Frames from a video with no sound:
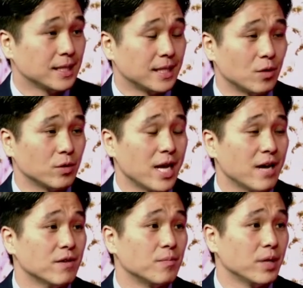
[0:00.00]
They don't
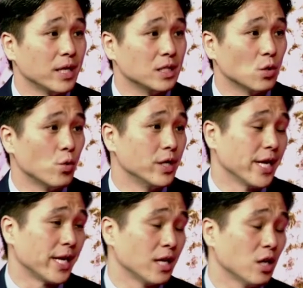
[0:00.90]
have a place where
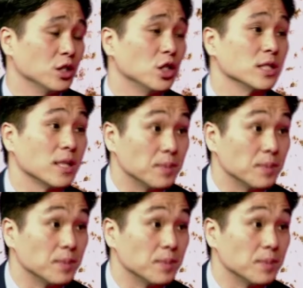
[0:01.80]
they can adjust